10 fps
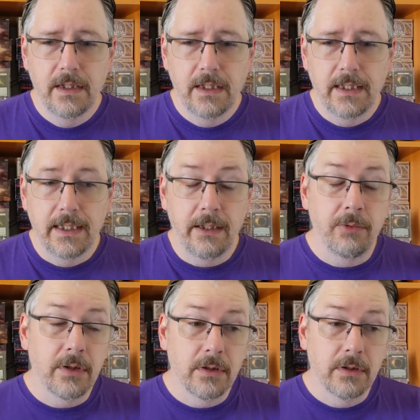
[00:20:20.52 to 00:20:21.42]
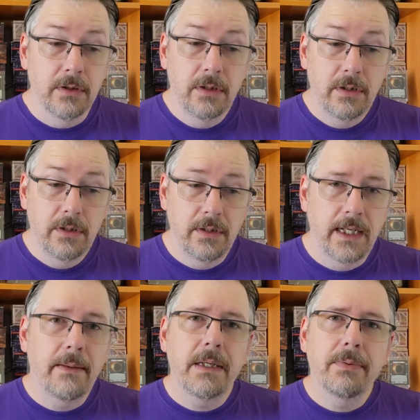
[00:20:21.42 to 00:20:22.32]
I will
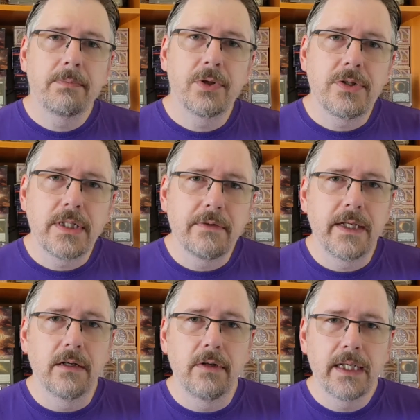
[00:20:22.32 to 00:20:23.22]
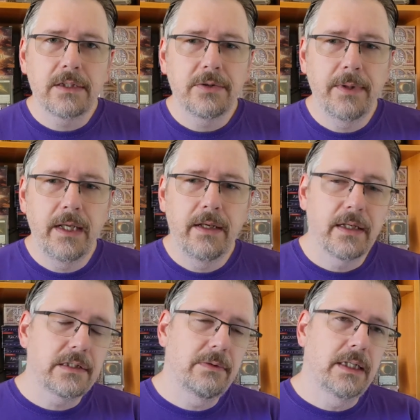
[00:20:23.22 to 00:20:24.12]
not be producing a video next week.
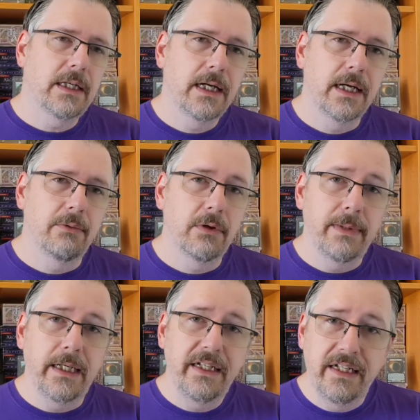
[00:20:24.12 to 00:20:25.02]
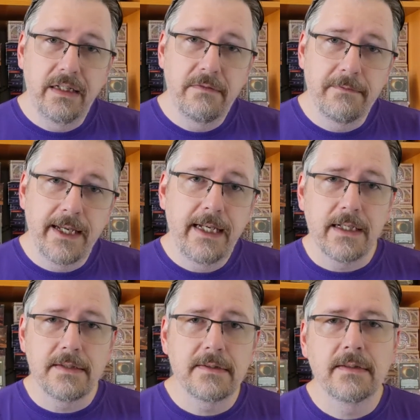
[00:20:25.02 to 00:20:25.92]
Next week I will be in
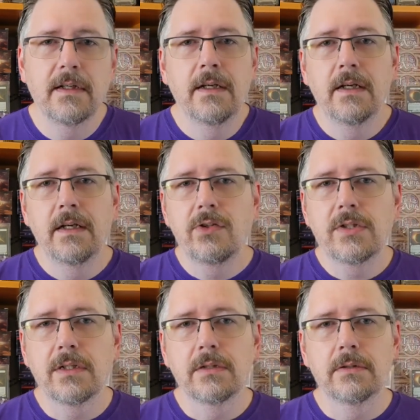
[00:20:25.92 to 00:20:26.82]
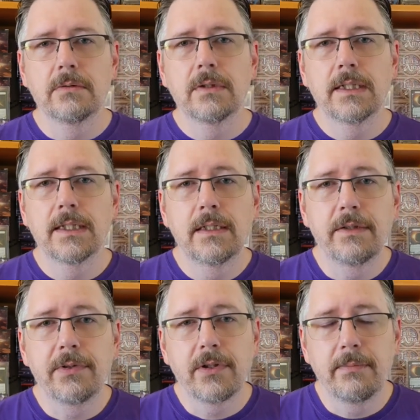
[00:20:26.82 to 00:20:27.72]
Vegas. So if
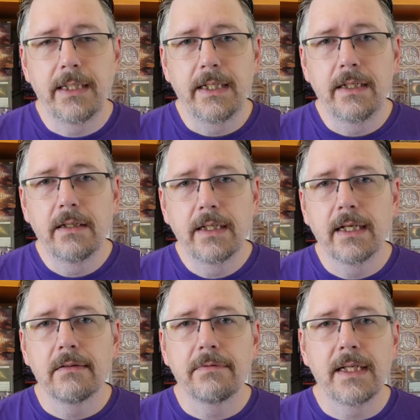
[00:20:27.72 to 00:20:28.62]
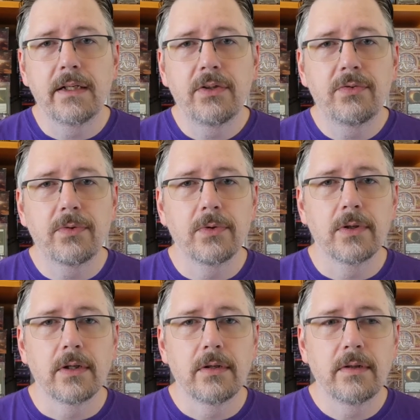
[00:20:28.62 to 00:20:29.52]
you're going to be at Vegas
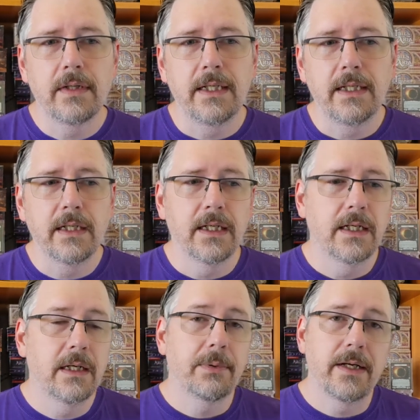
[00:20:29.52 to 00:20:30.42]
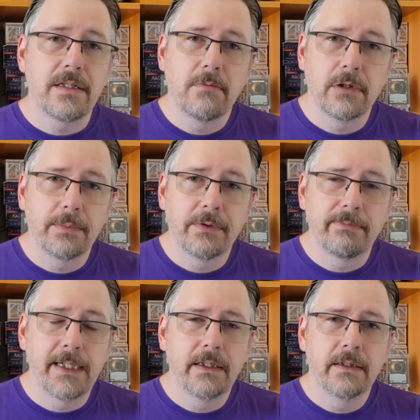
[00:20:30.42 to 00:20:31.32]
for the Uprising World
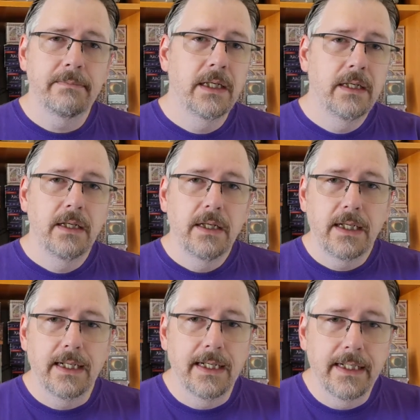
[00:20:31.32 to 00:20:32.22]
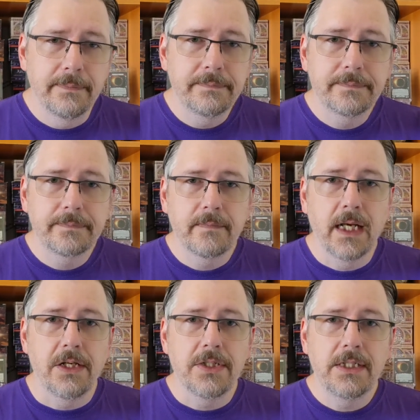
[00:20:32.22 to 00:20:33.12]
Premiere and
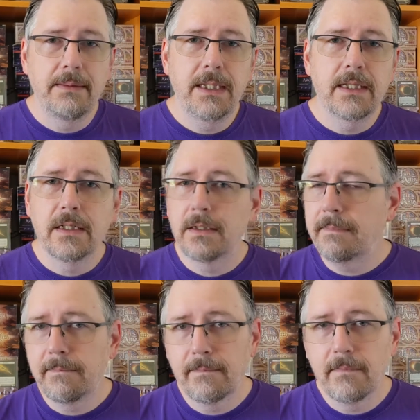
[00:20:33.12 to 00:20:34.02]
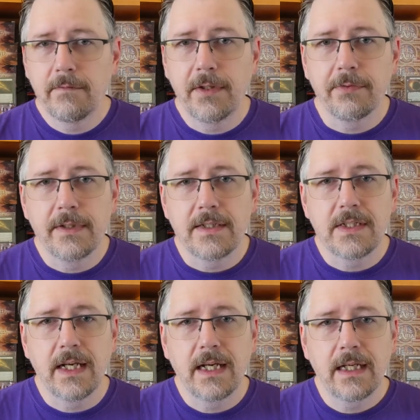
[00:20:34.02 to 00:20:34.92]
you see me there, feel free to
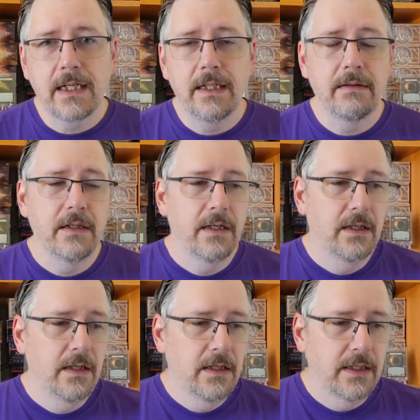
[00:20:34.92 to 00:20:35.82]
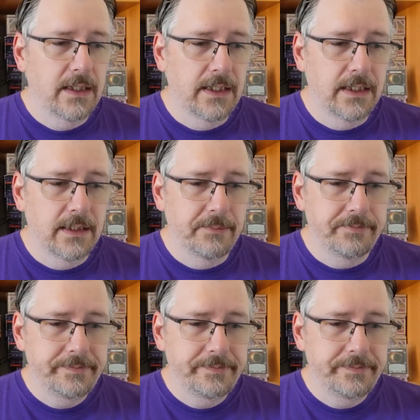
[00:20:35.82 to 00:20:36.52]
say hi. And